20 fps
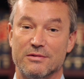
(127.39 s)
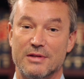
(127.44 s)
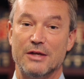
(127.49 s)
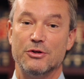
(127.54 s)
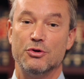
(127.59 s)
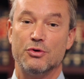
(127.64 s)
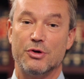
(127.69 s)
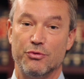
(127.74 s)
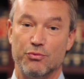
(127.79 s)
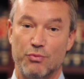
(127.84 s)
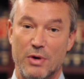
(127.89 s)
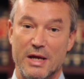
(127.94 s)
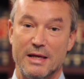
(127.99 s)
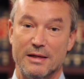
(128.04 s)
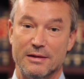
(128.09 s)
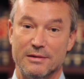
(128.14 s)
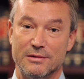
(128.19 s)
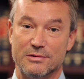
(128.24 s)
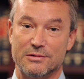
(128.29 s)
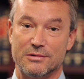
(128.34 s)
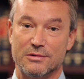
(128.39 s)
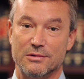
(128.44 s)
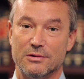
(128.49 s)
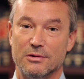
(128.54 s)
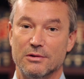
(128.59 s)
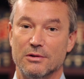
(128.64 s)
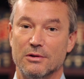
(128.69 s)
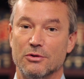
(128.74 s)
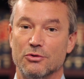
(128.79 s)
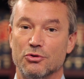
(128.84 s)
that you can raise
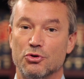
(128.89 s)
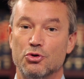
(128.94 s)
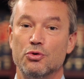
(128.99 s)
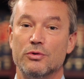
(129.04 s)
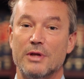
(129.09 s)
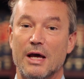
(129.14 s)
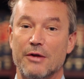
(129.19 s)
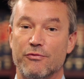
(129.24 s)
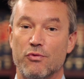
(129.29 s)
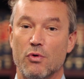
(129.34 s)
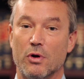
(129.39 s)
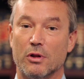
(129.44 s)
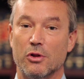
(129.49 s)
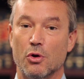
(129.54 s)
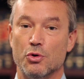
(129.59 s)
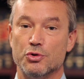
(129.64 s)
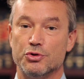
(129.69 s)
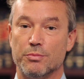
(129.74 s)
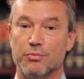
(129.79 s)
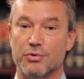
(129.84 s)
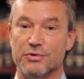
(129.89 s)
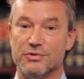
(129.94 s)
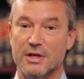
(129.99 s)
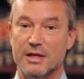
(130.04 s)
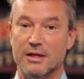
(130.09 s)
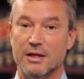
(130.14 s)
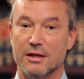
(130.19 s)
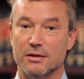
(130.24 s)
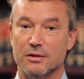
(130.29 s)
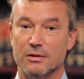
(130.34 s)
to that foreclosure
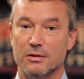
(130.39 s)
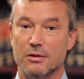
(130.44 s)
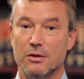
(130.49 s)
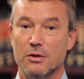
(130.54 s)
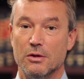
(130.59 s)
proceeding,